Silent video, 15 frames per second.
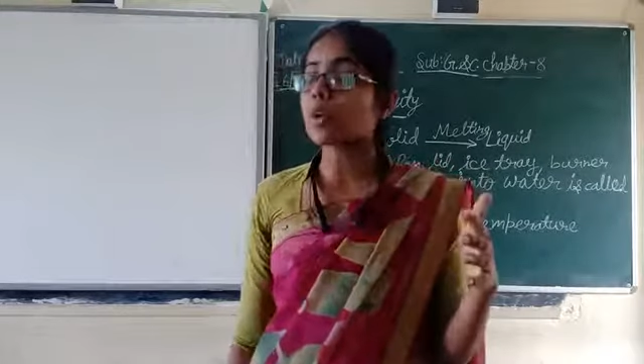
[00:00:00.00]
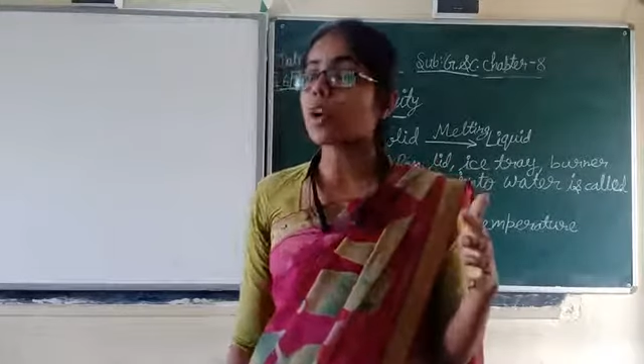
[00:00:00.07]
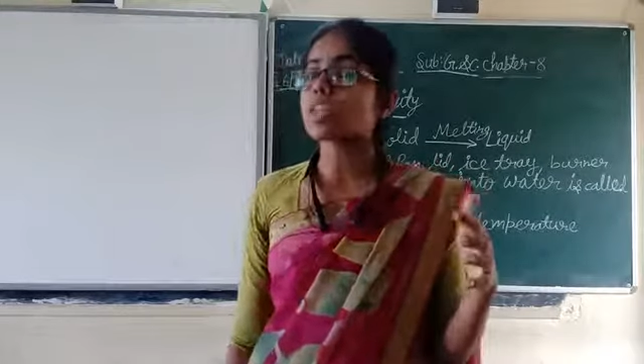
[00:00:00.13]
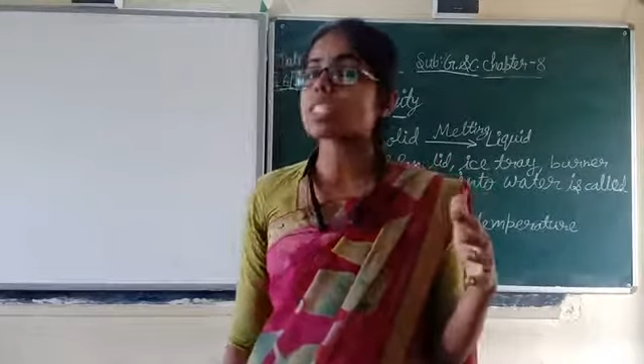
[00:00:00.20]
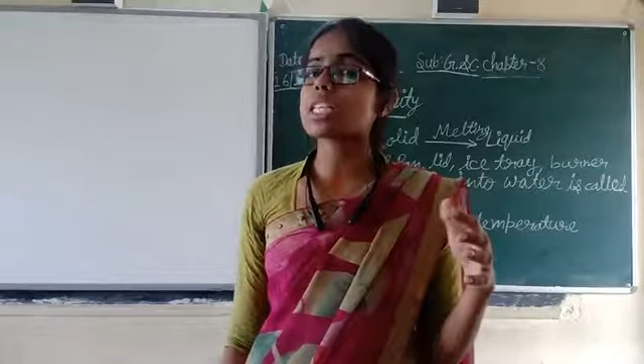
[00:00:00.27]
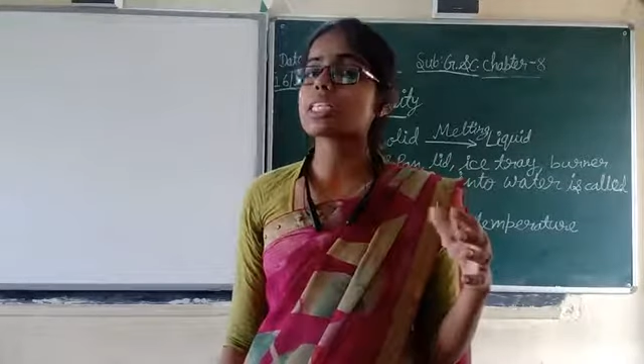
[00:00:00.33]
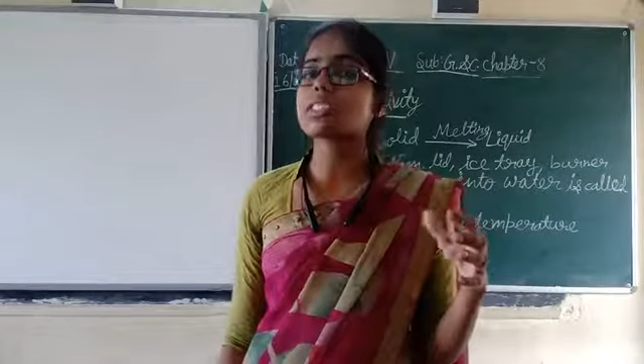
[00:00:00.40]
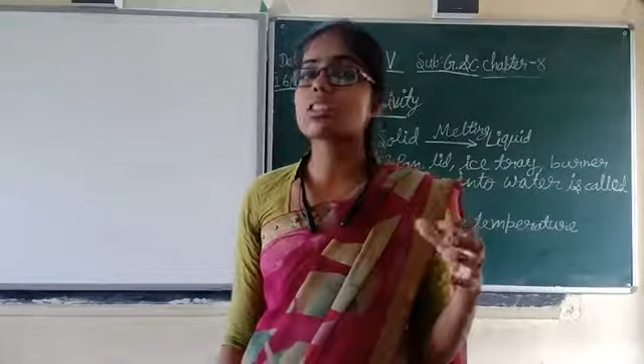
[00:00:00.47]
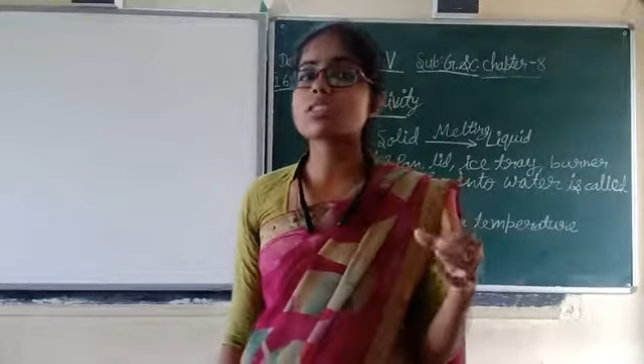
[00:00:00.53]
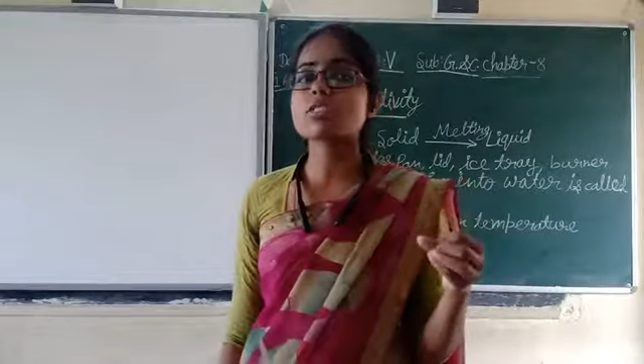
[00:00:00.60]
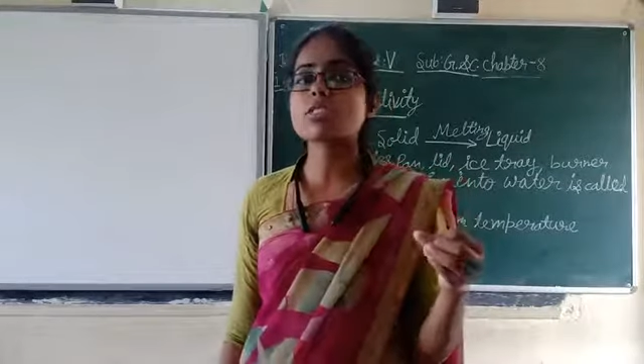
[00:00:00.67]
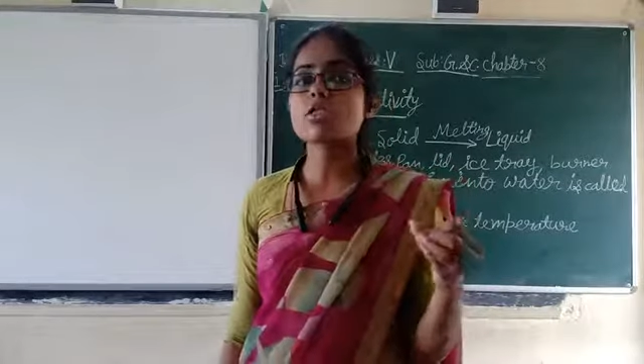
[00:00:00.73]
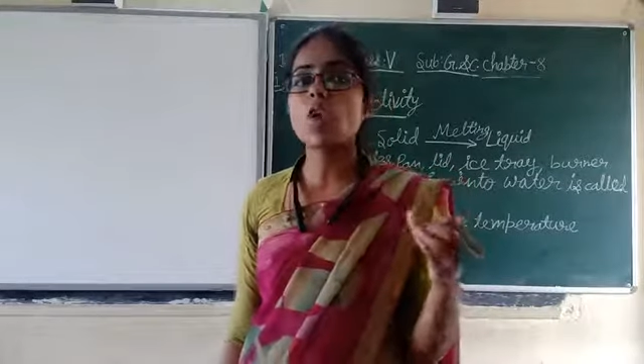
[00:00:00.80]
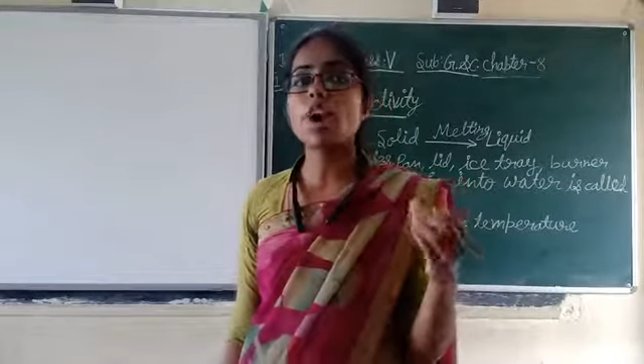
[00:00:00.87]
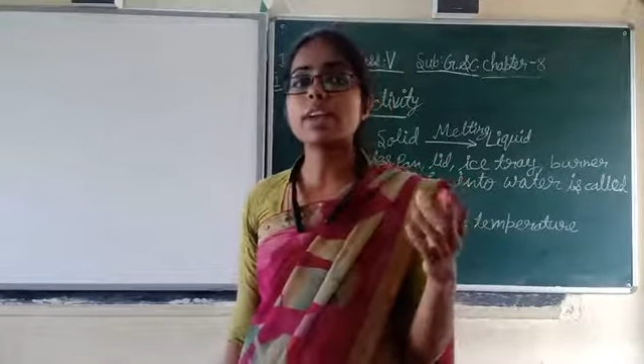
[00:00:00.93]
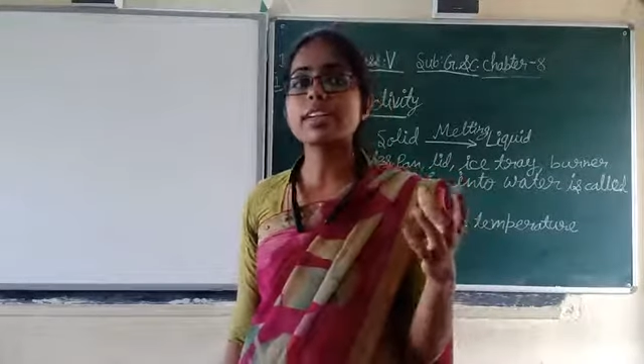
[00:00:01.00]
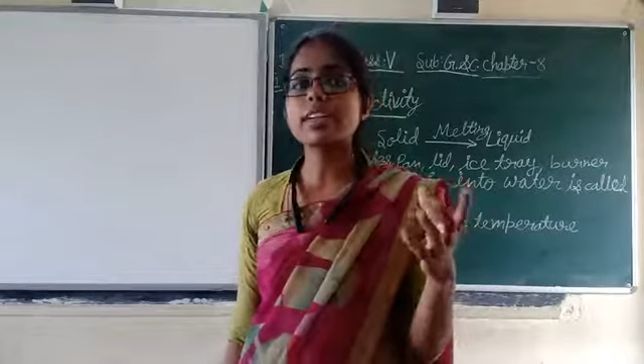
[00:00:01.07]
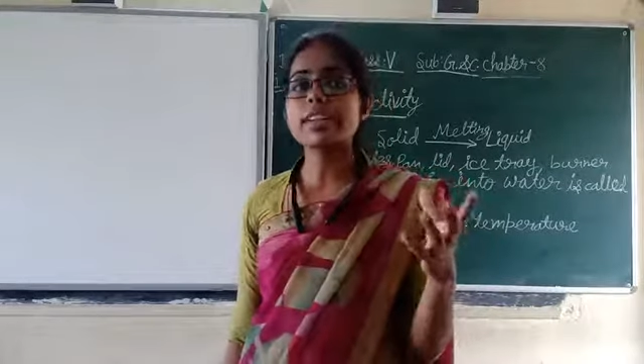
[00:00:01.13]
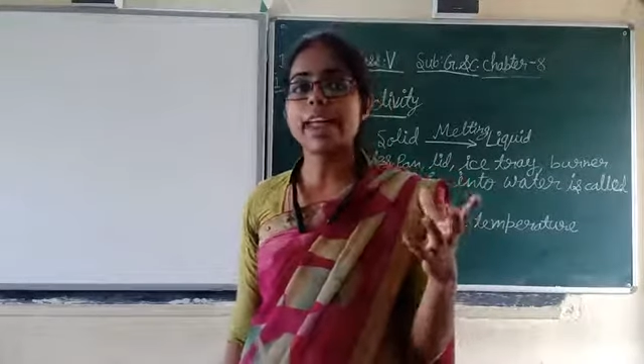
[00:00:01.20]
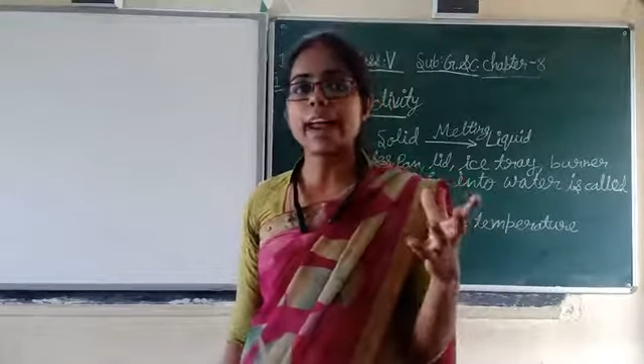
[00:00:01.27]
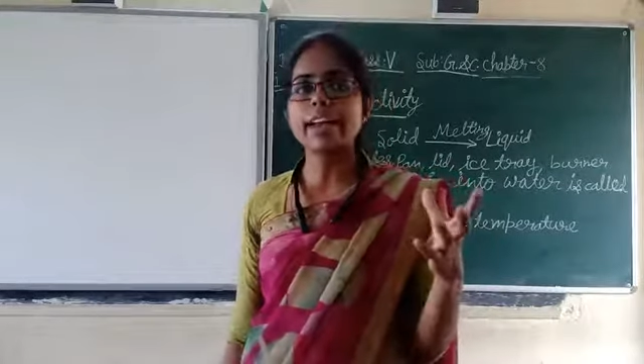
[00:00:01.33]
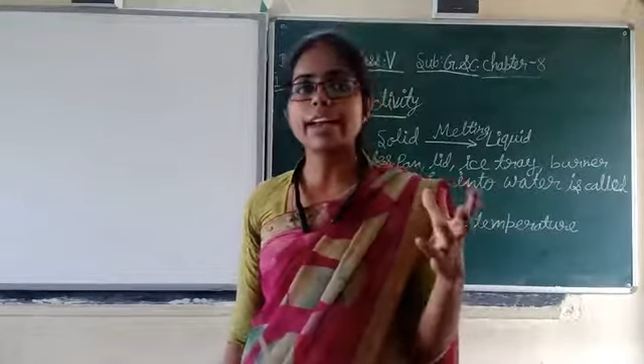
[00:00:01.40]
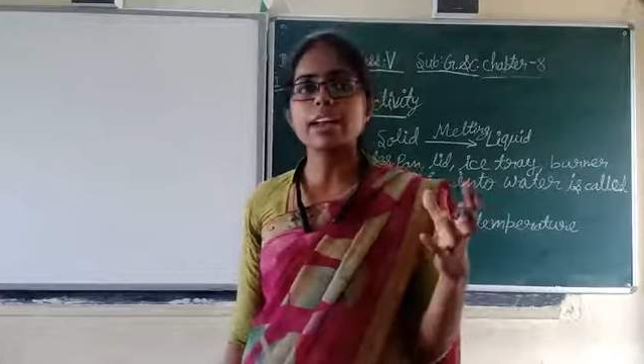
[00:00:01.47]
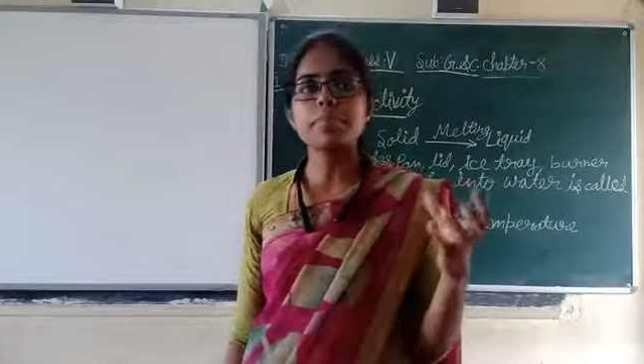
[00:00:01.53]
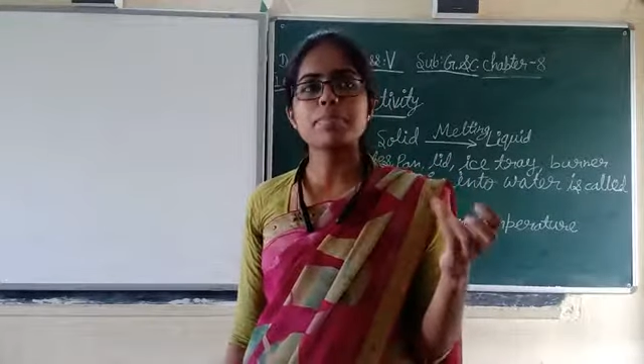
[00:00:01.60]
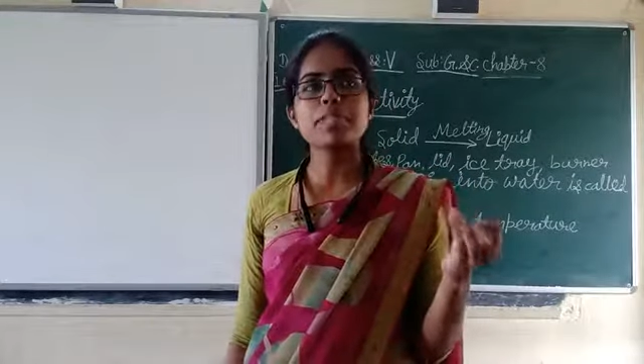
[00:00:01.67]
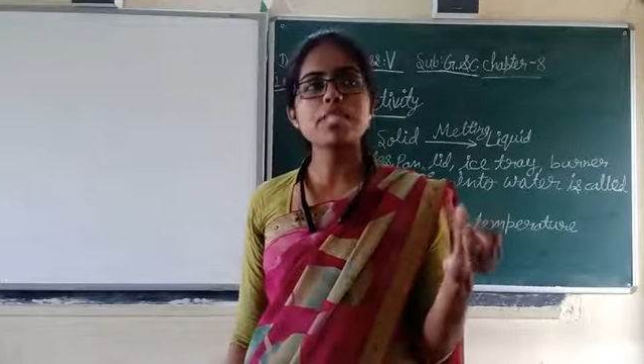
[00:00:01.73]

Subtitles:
process is not random,